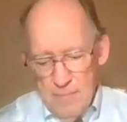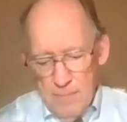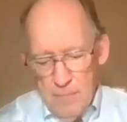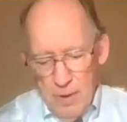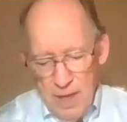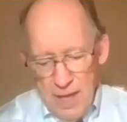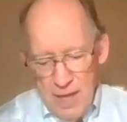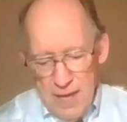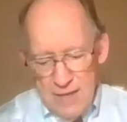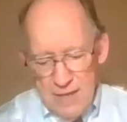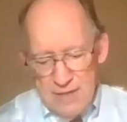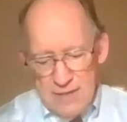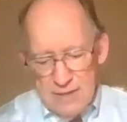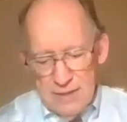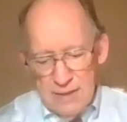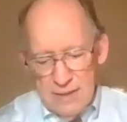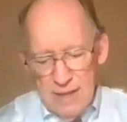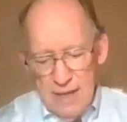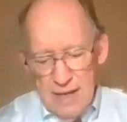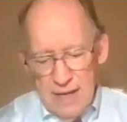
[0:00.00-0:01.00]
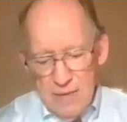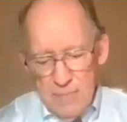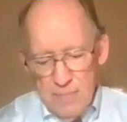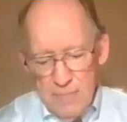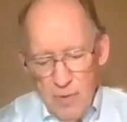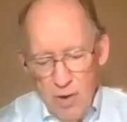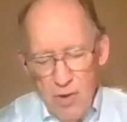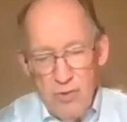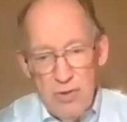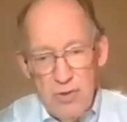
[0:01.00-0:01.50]
blessed,
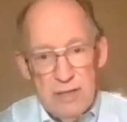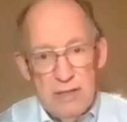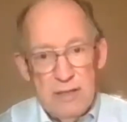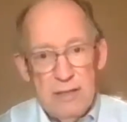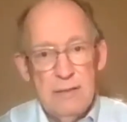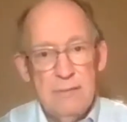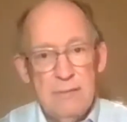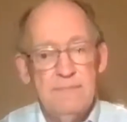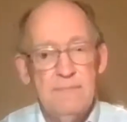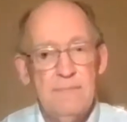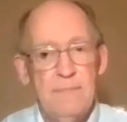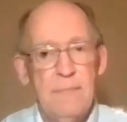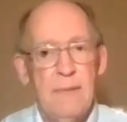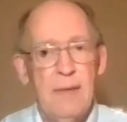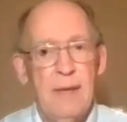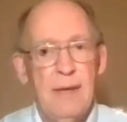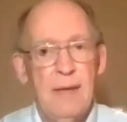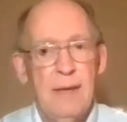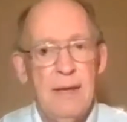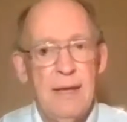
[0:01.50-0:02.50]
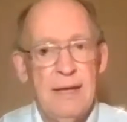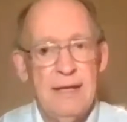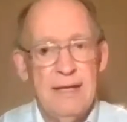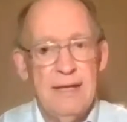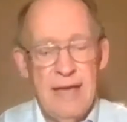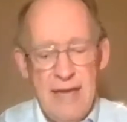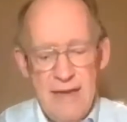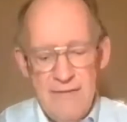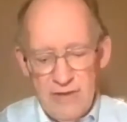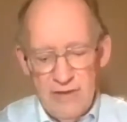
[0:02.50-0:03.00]
and broke it
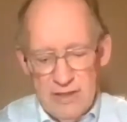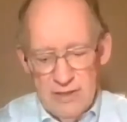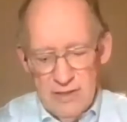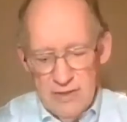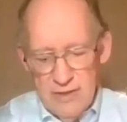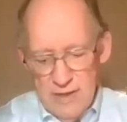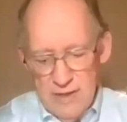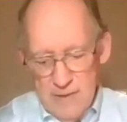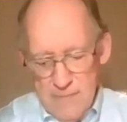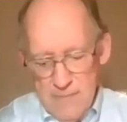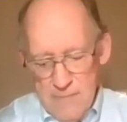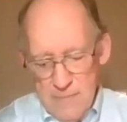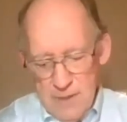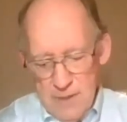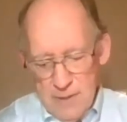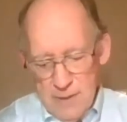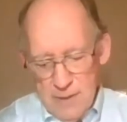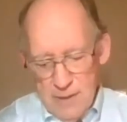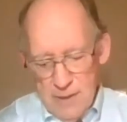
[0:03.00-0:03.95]
and gave it to them.